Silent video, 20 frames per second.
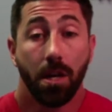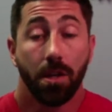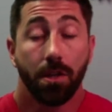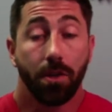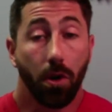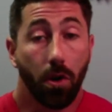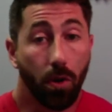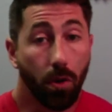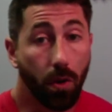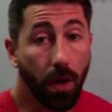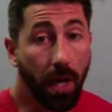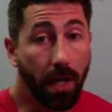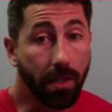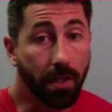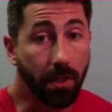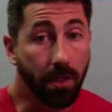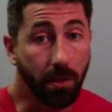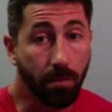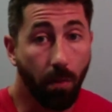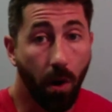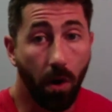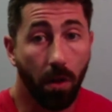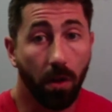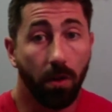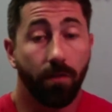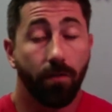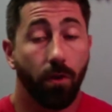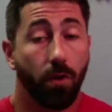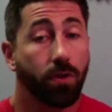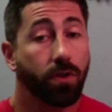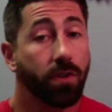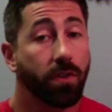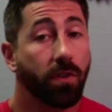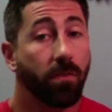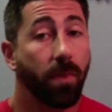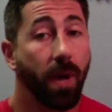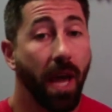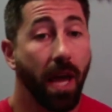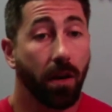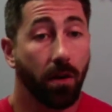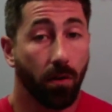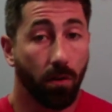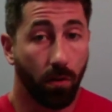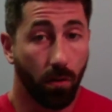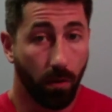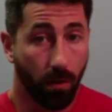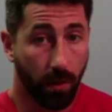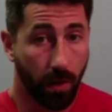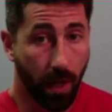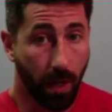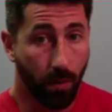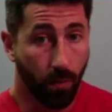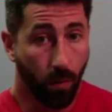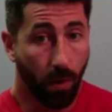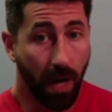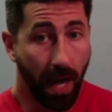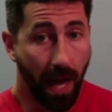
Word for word: So it's a smaller version of the panel than what